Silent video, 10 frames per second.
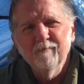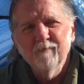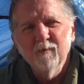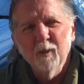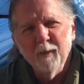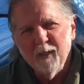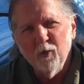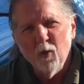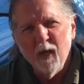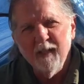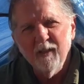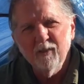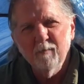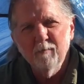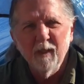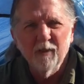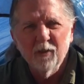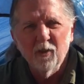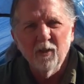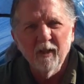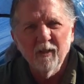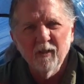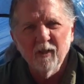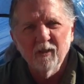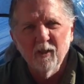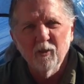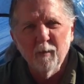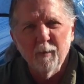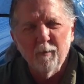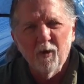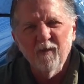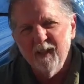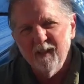the mid-20s, mid-30s, this seems to be perfect.